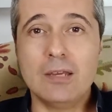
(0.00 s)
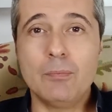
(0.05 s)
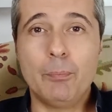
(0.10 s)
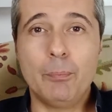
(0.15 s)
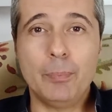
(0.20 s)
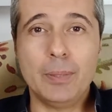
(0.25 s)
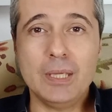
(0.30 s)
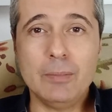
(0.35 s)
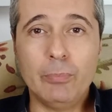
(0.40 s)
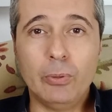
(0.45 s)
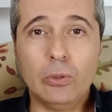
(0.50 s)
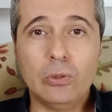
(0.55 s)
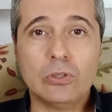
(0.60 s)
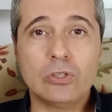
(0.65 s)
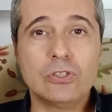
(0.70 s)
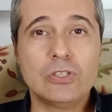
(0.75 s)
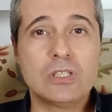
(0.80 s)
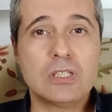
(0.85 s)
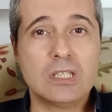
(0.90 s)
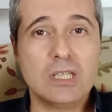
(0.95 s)
and people
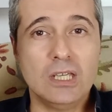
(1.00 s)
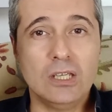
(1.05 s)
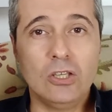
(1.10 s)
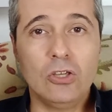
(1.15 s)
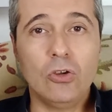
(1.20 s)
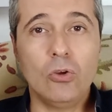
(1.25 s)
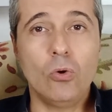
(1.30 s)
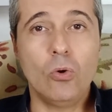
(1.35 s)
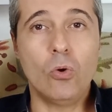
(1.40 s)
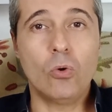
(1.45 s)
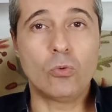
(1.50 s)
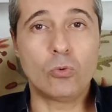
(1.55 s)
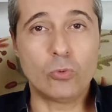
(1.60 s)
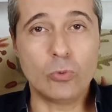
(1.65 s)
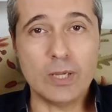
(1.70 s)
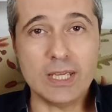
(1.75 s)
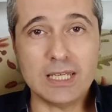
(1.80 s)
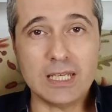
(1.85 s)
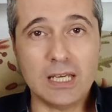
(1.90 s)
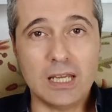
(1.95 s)
continue
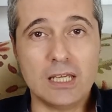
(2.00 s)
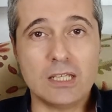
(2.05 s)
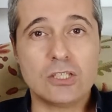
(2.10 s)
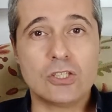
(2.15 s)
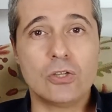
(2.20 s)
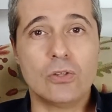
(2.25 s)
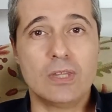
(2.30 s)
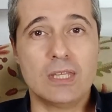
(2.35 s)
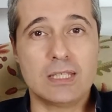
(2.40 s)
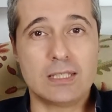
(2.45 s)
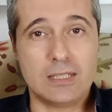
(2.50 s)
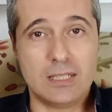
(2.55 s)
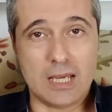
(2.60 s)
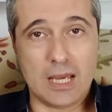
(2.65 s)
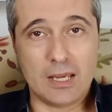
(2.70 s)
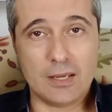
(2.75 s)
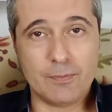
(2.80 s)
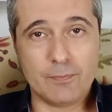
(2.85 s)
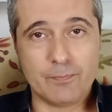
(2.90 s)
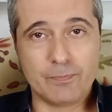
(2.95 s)
reading it to this
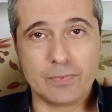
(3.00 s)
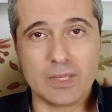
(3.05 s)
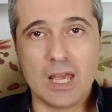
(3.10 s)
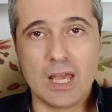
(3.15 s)
day.